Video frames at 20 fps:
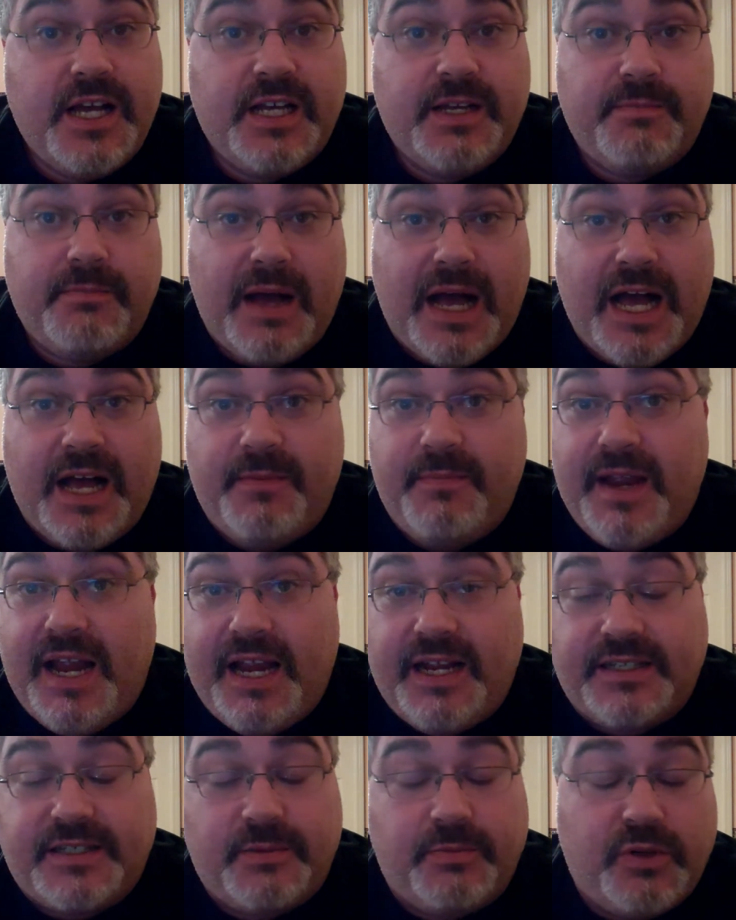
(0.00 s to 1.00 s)
Mom
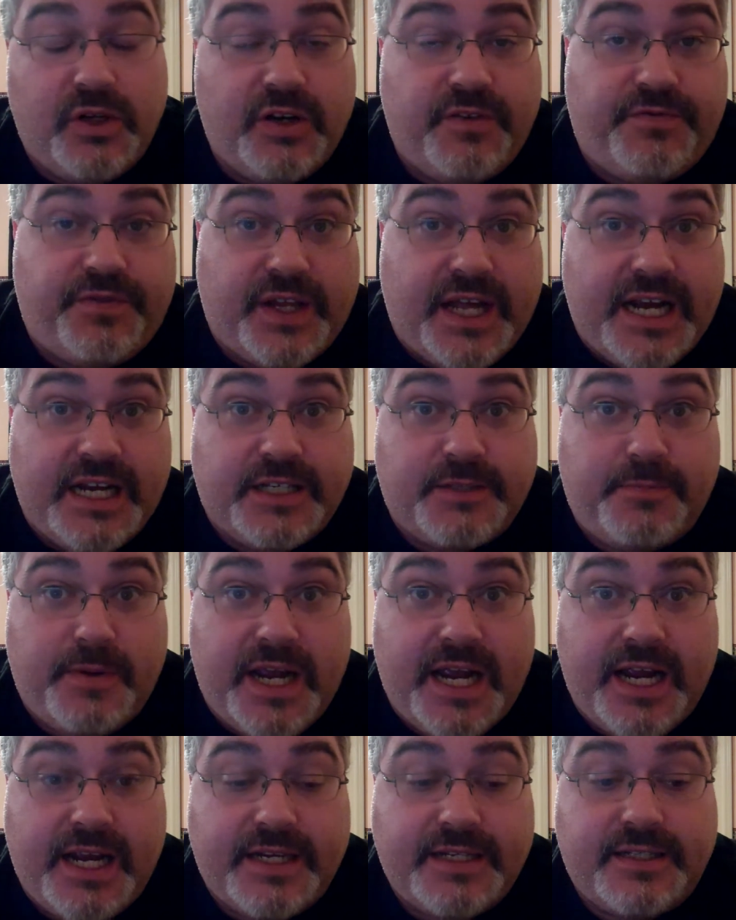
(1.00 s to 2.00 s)
has some good
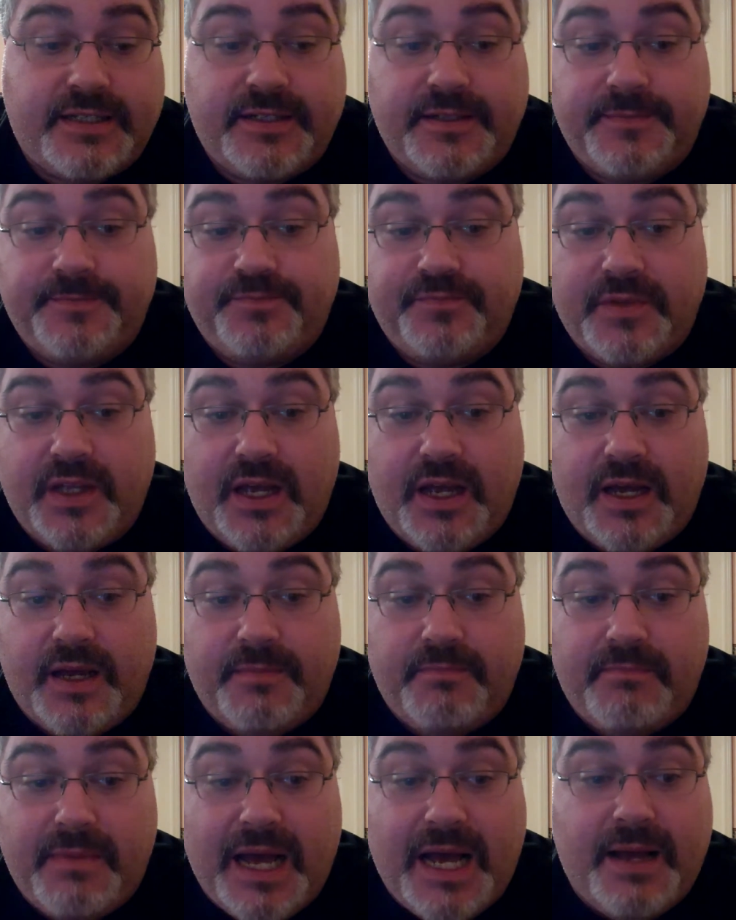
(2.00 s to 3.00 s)
flashbacks. Uh,
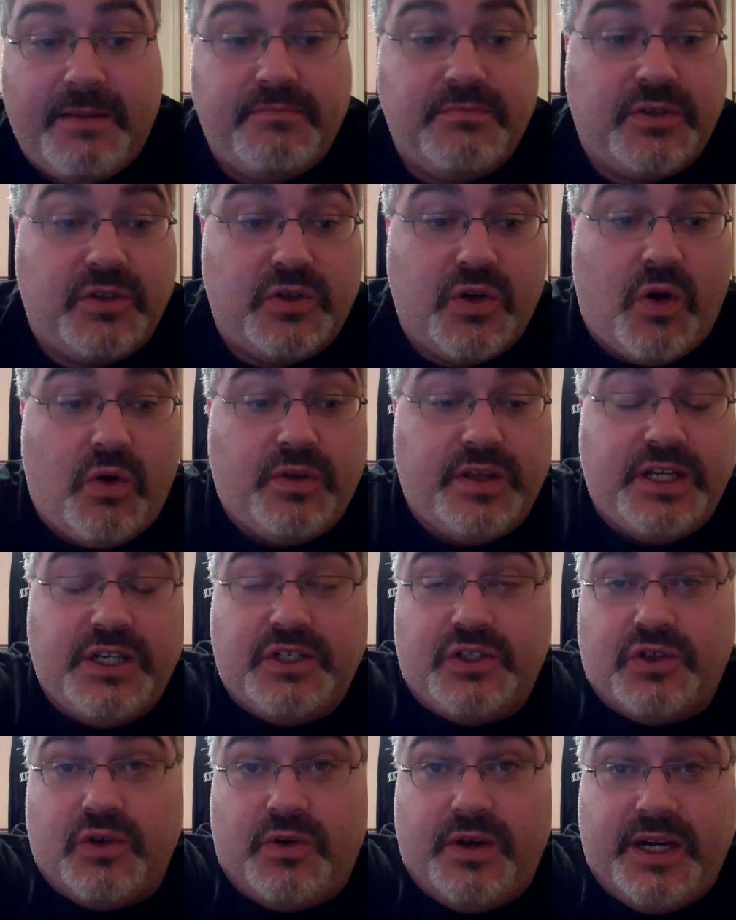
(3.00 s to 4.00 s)
Mom only
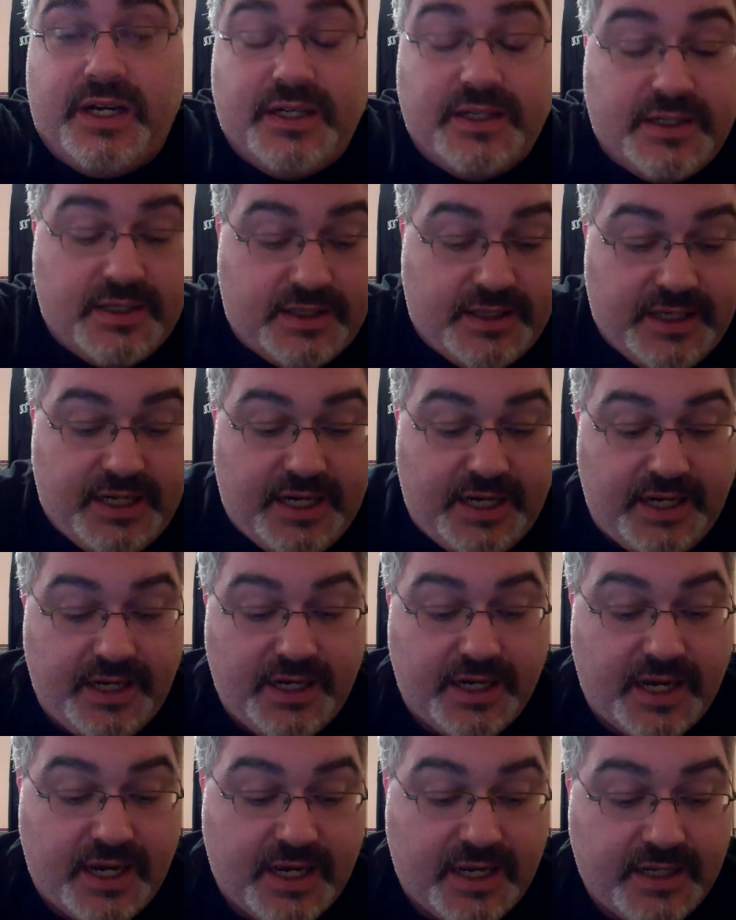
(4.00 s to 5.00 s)
joined
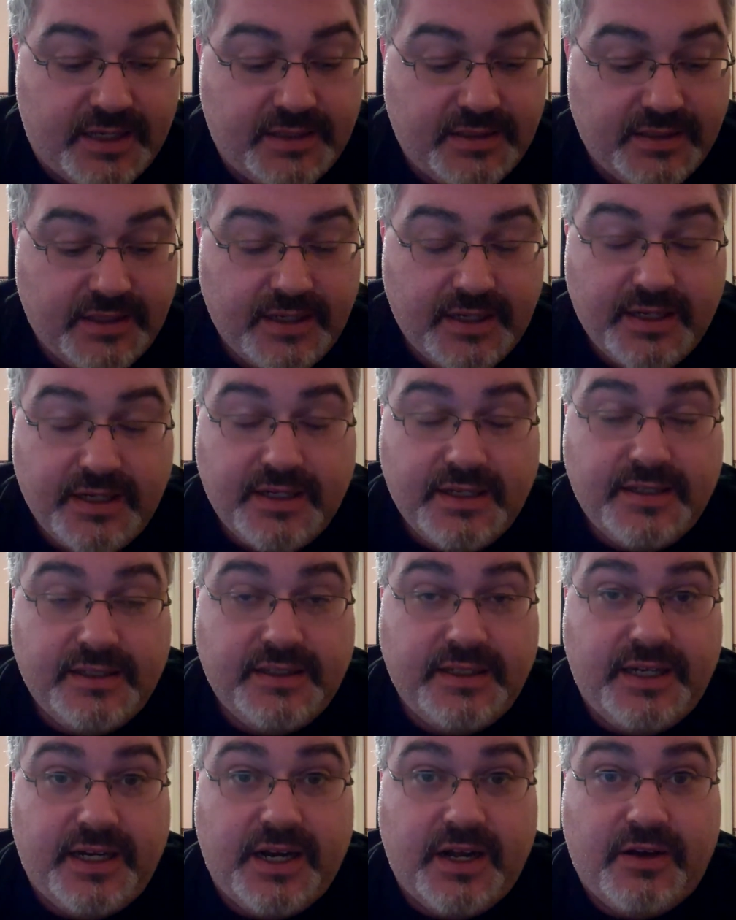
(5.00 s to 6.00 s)
the, uh,
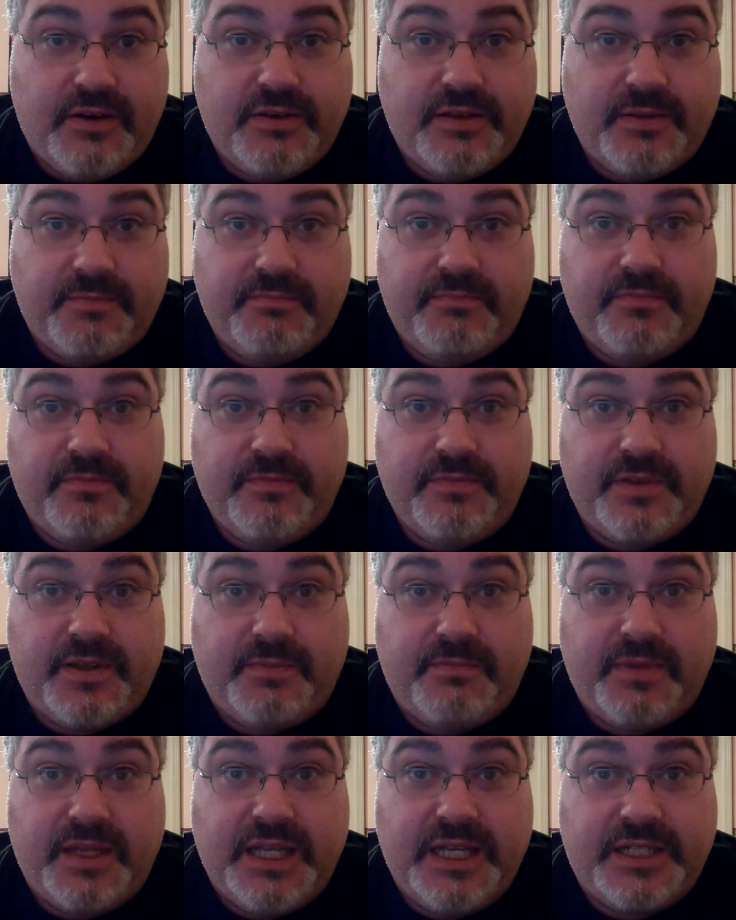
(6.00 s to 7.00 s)
you know, the,
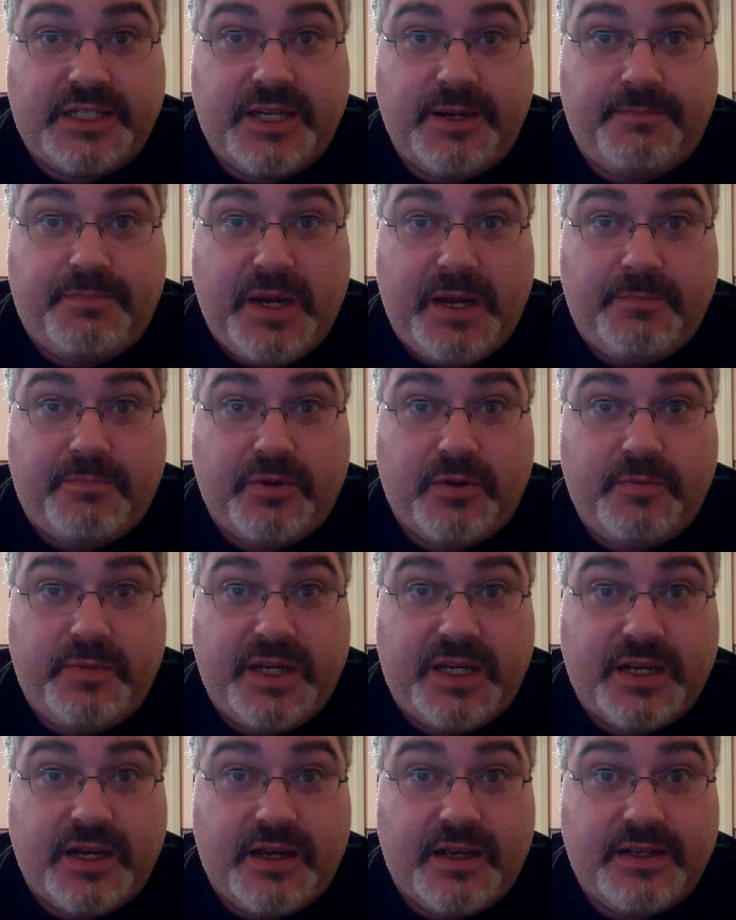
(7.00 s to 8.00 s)
the militia people
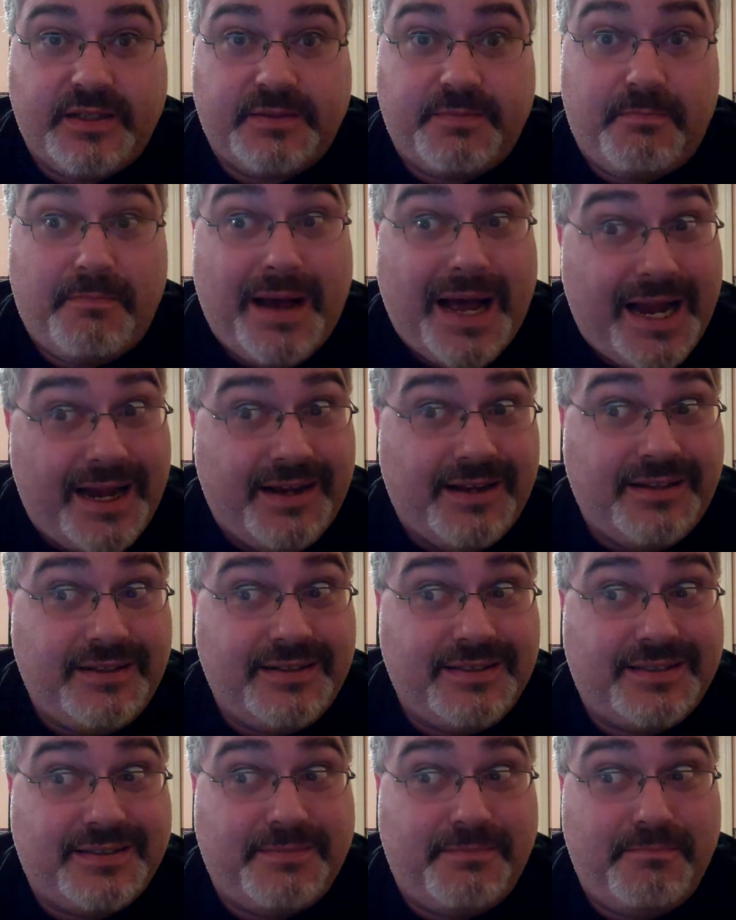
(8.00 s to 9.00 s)
because
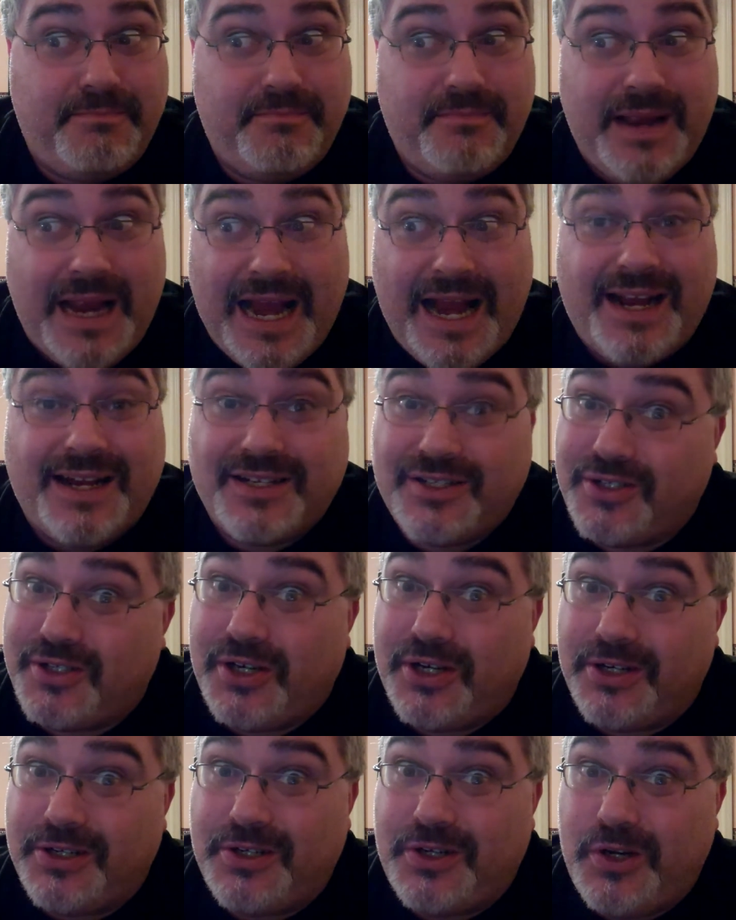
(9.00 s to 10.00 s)
Miles asked
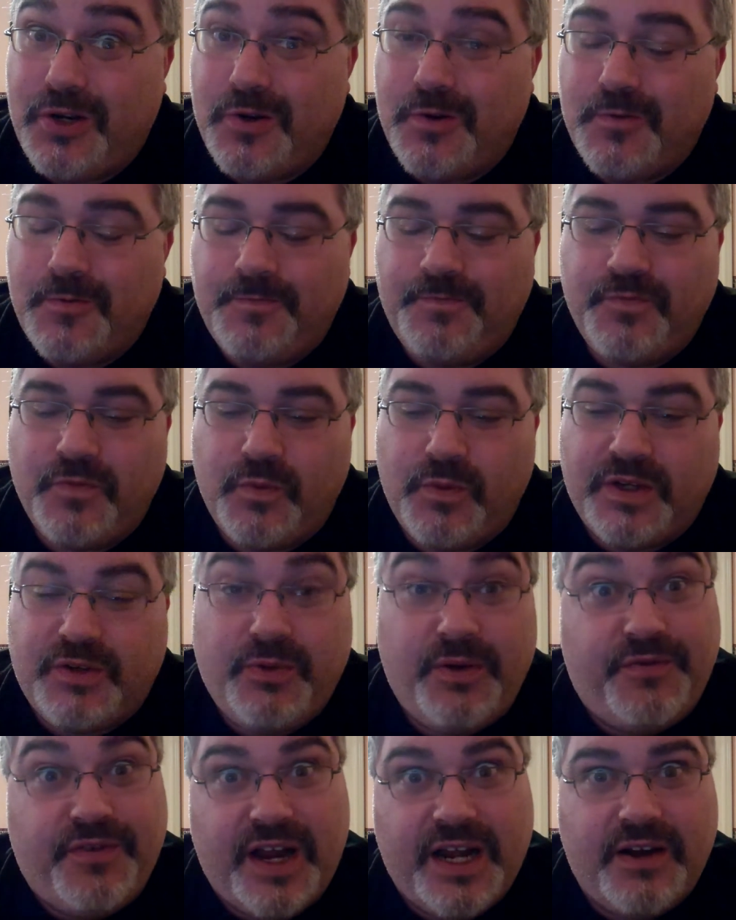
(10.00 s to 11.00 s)
her to, which
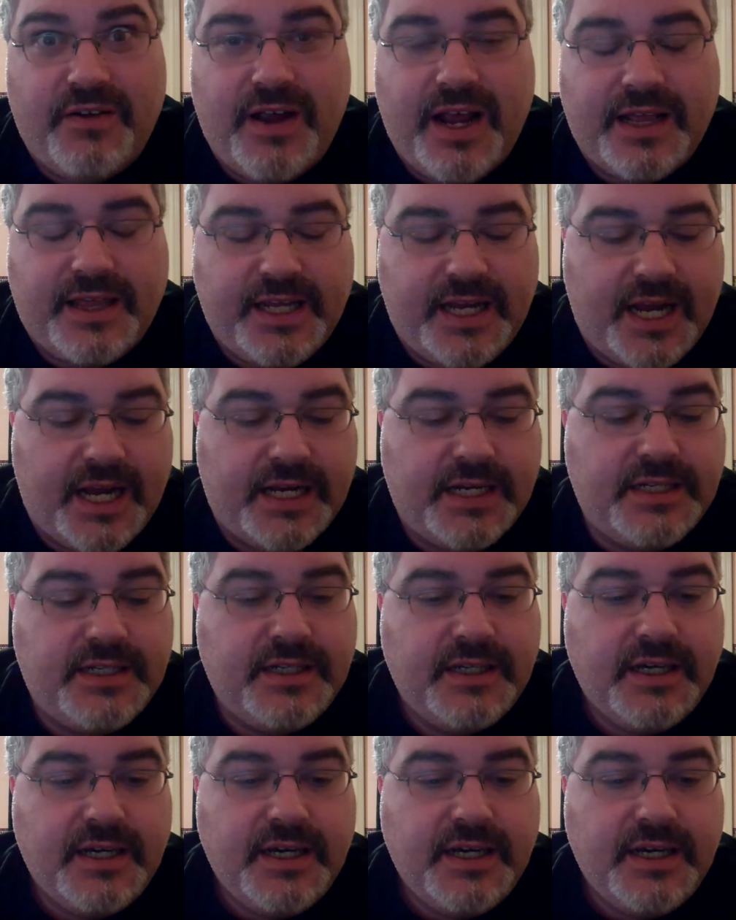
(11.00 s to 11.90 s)
we find out at the end.